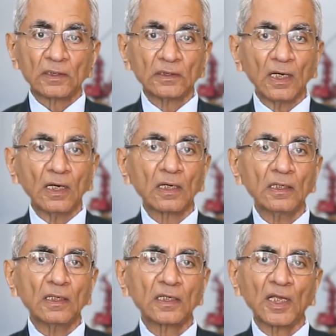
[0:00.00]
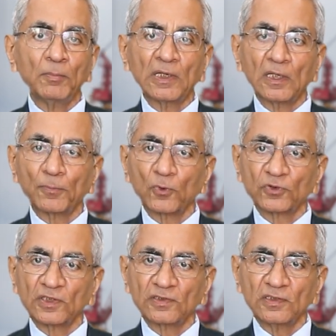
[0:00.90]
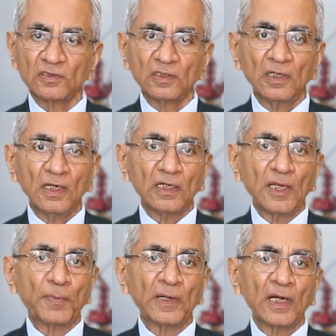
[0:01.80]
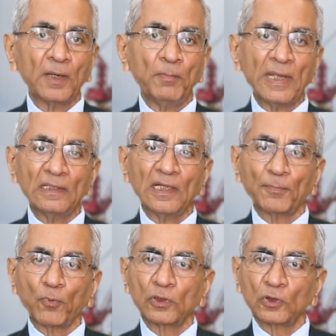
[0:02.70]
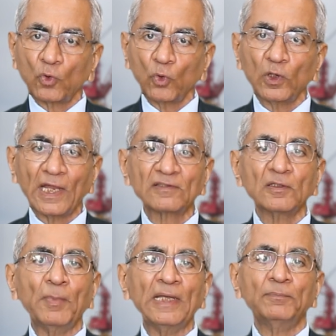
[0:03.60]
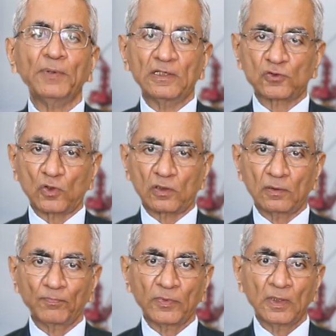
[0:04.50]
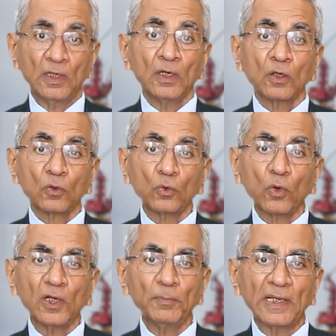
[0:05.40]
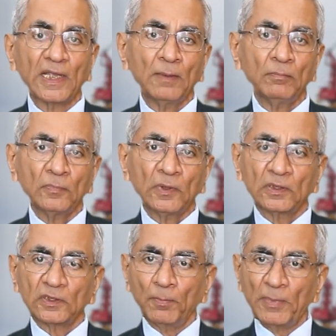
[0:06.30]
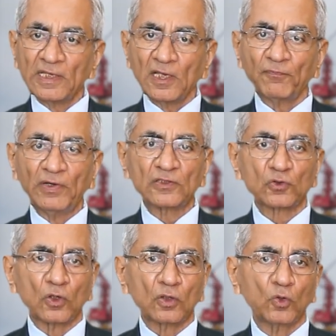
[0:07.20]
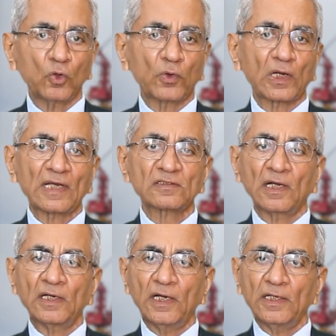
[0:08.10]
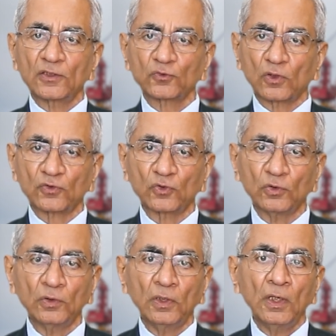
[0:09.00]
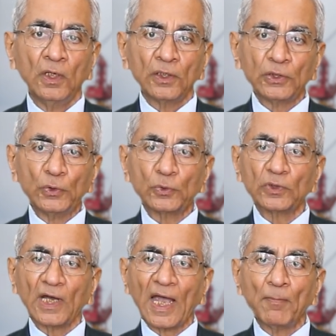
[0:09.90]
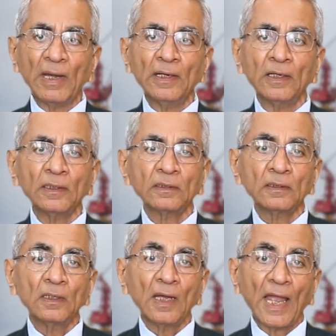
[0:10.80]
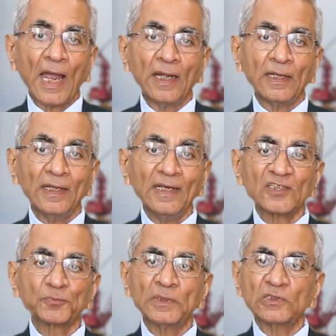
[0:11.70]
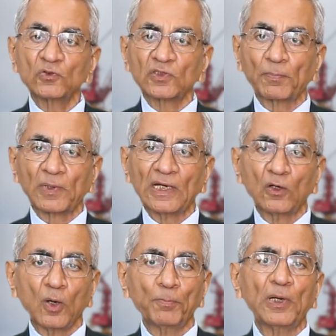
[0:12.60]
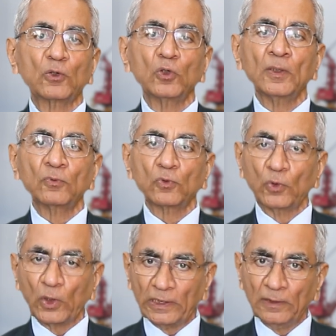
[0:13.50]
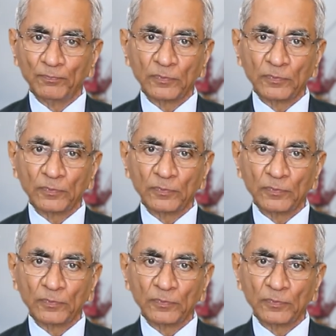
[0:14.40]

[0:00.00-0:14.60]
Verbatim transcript: The earlier chemical processes depended mainly upon coal as the main feedstock. Crude oil became the major feedstock over last 100 years or so due to the abundant and inexpensive supply of petroleum crude oil.